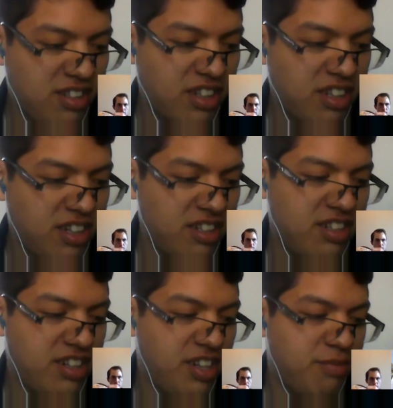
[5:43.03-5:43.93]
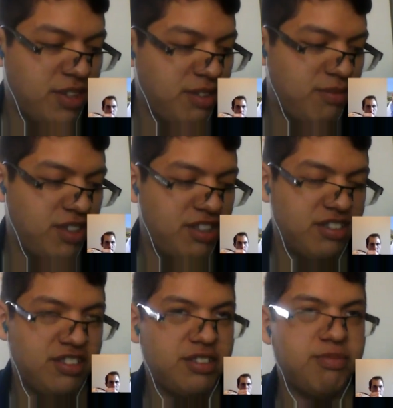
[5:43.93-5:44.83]
like kind of name them and then
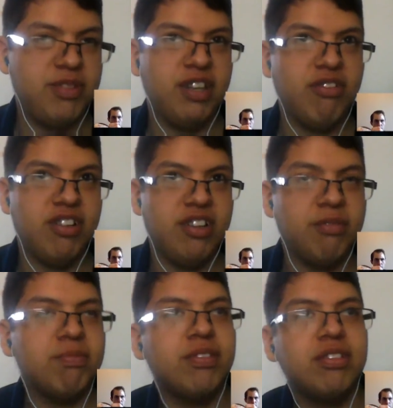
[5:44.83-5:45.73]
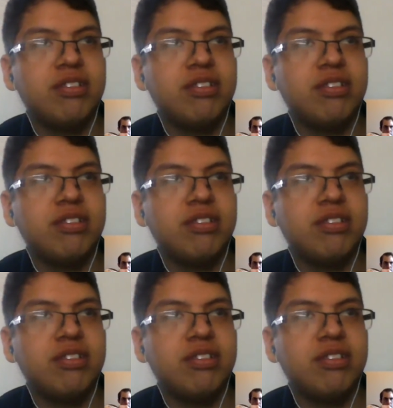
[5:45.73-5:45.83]
just make one up.